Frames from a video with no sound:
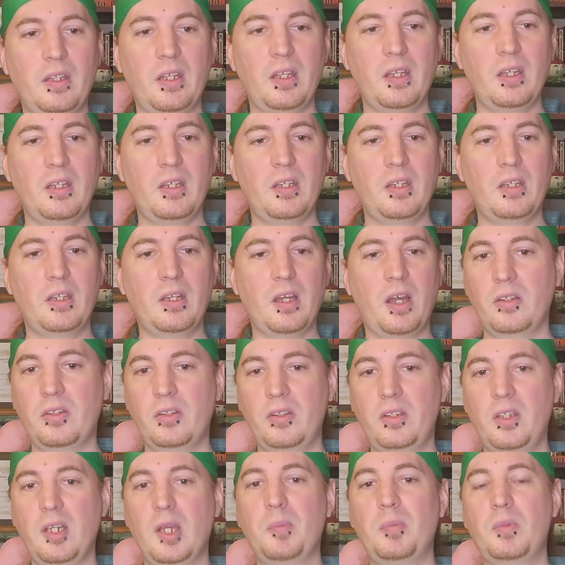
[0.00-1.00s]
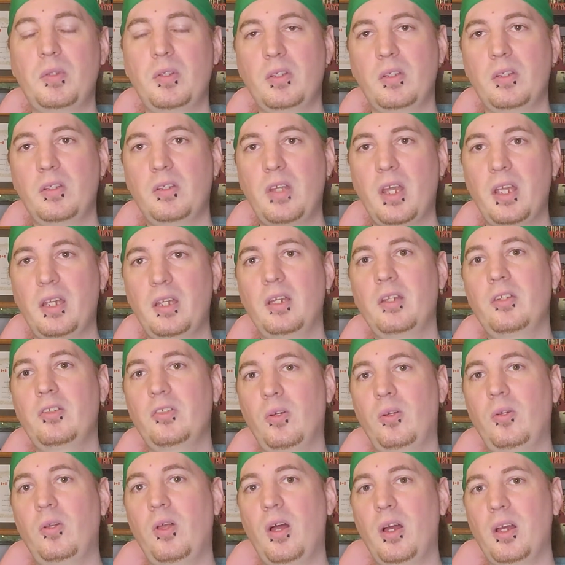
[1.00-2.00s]
that they skipped taking
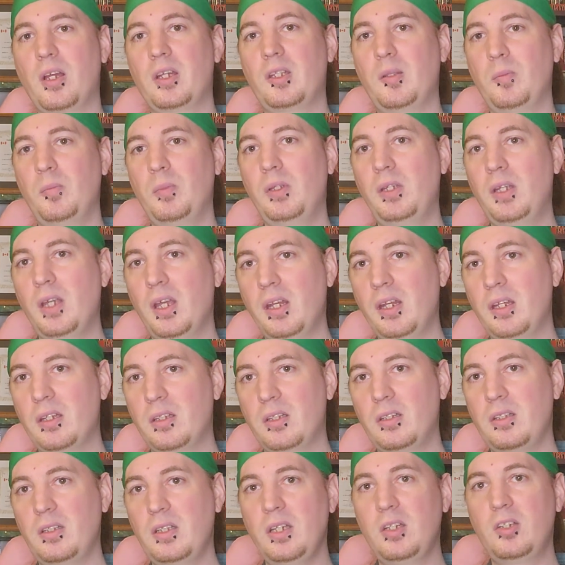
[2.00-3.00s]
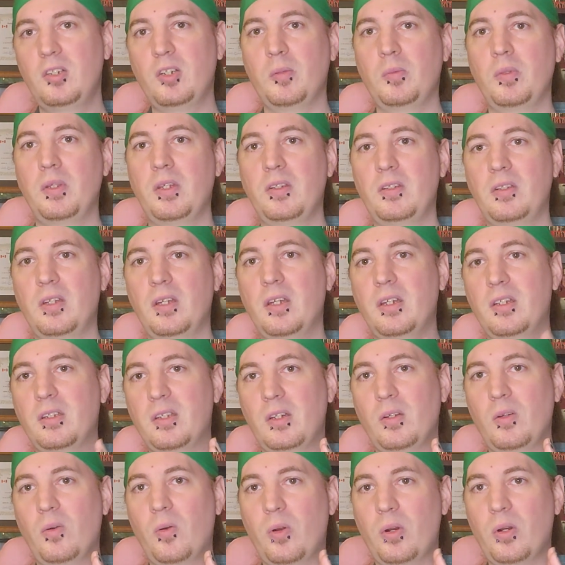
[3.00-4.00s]
so long at the beginning to teach him these
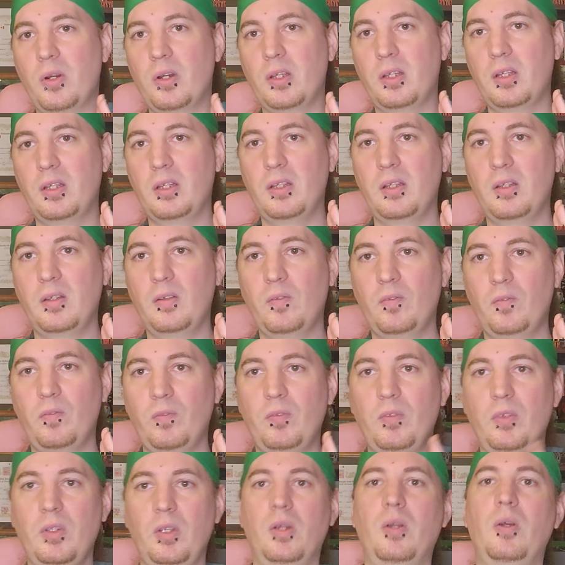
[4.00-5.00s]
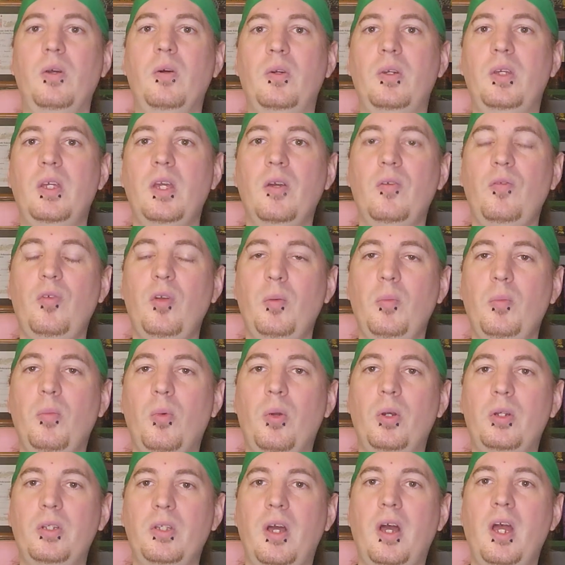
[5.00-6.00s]
things in order to, give him
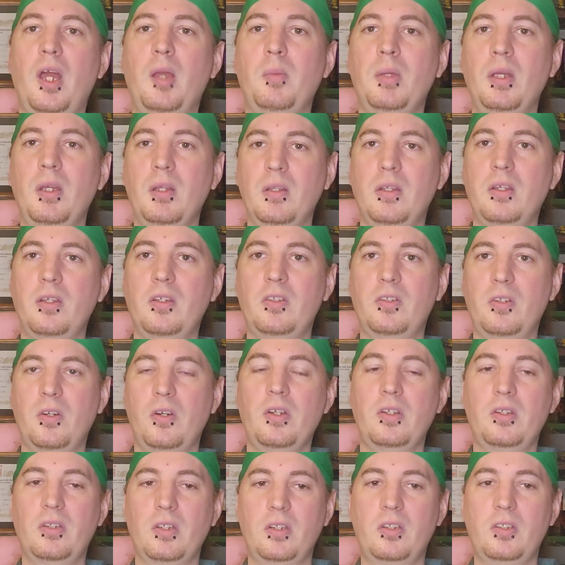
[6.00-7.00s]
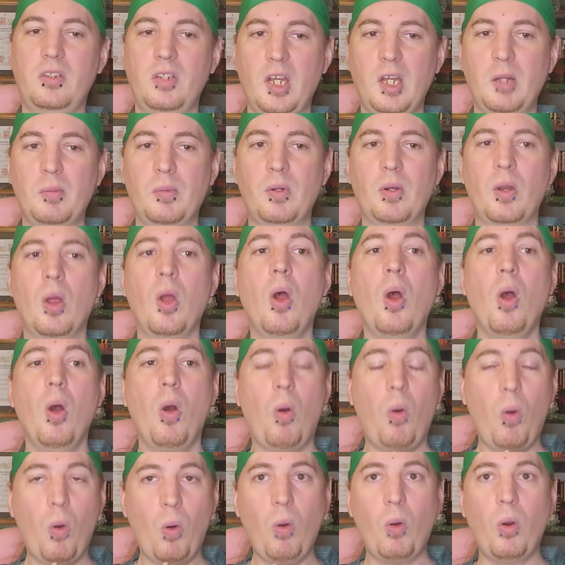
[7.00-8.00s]
more time in his 36th chamber.
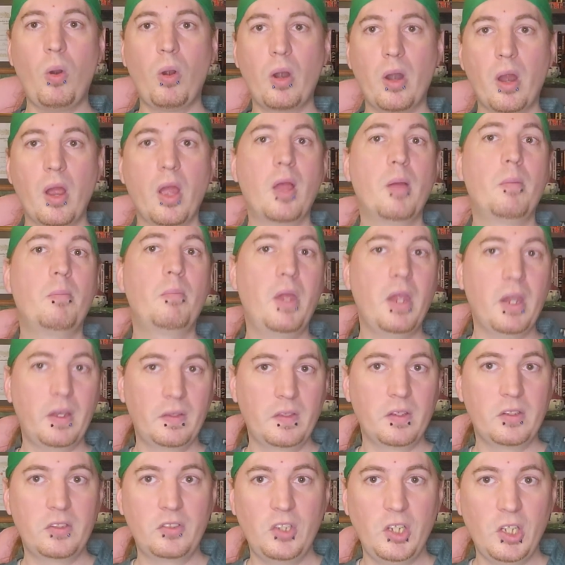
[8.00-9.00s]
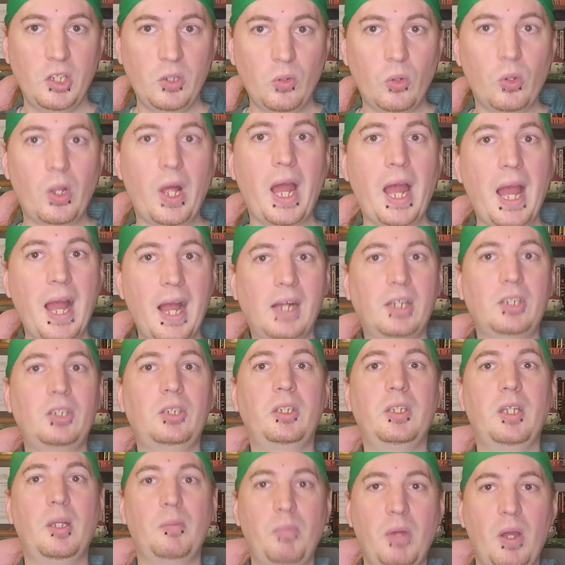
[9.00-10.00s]
or make the sequel
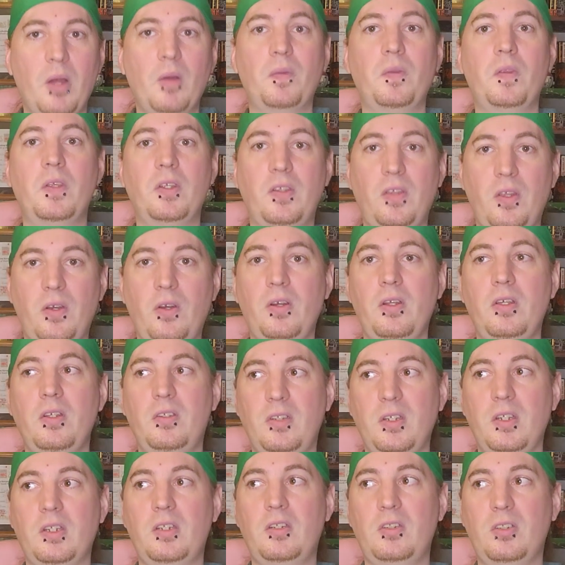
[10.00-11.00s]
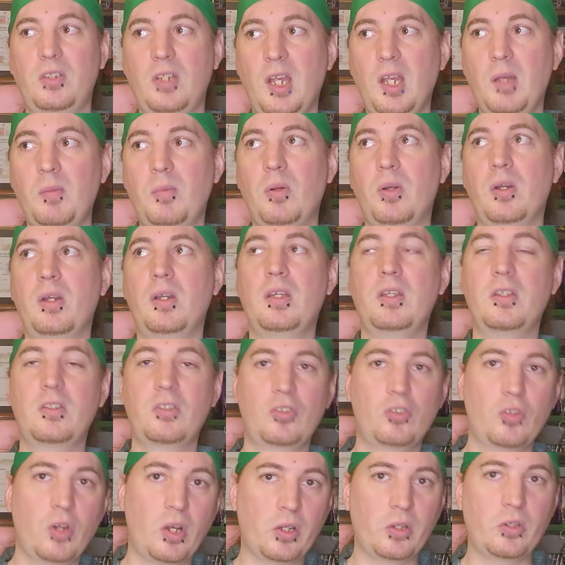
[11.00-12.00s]
actually about the 36th chamber and
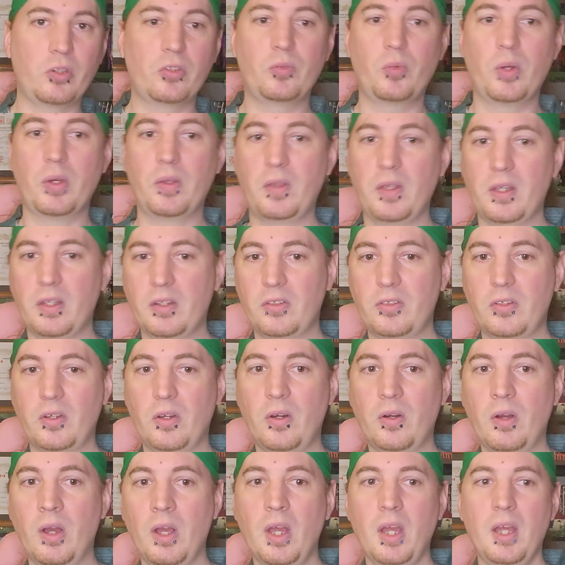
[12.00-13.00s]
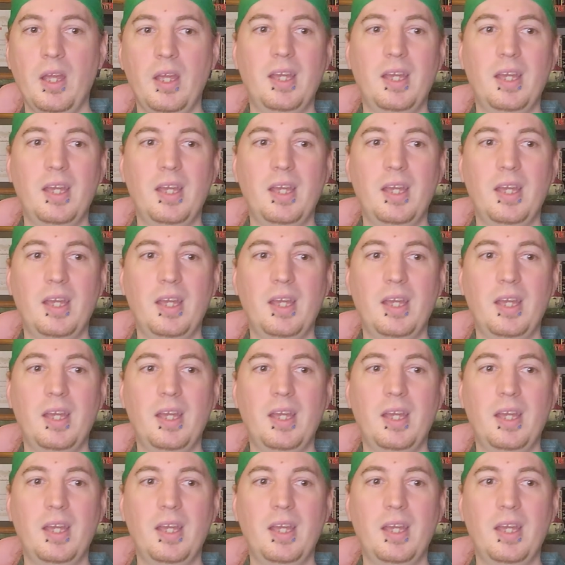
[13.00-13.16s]
his struggles with it. So